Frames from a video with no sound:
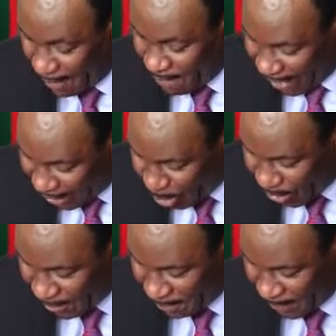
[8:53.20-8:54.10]

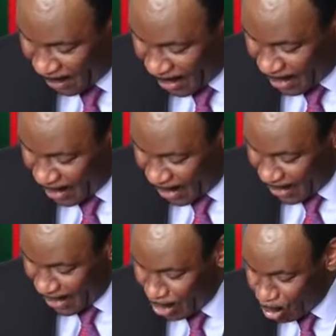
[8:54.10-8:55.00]
values,
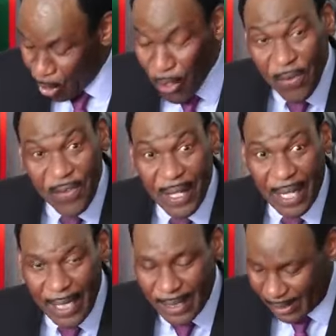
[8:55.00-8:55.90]
that they know the
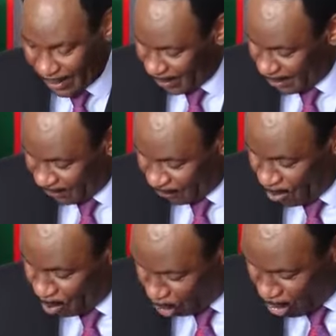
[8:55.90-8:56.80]
right
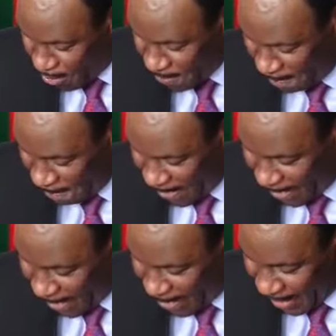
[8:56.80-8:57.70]
from wrong,
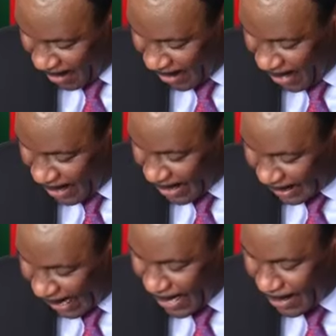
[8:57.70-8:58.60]
and that they
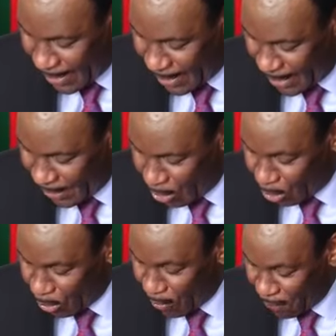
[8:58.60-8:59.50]
understand the
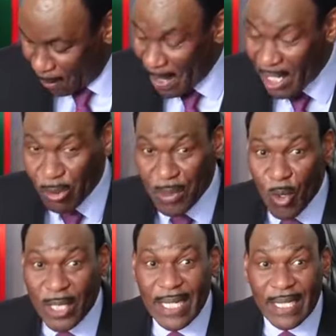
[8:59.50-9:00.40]
institution of family to be
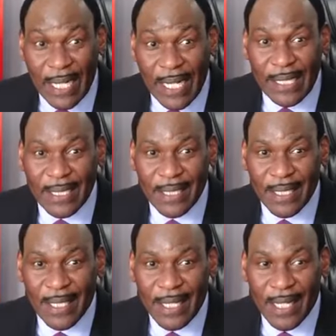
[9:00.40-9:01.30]
what it is,
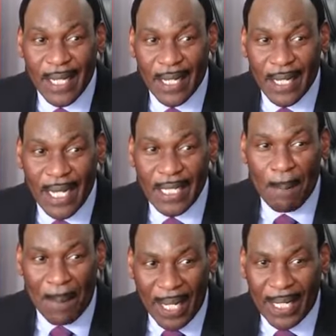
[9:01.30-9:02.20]
and that a
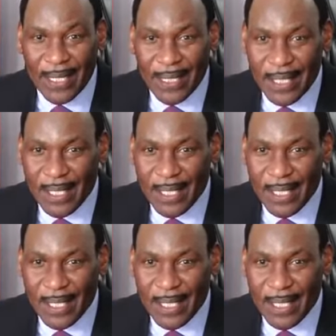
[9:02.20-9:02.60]
parent